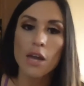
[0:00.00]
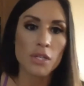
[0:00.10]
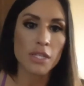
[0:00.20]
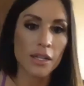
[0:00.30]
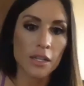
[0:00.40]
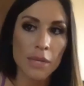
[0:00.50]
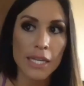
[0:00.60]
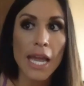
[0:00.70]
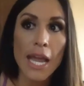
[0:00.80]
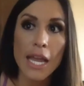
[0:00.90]
I would tell him
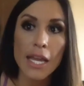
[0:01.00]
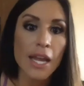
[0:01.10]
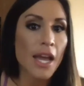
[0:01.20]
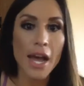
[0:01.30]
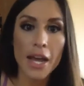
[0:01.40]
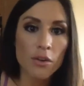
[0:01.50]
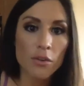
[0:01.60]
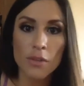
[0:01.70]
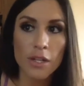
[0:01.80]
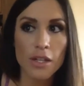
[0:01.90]
like, hey, I
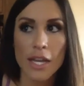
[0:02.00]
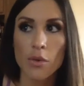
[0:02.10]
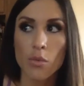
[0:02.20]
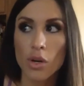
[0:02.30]
don't feel like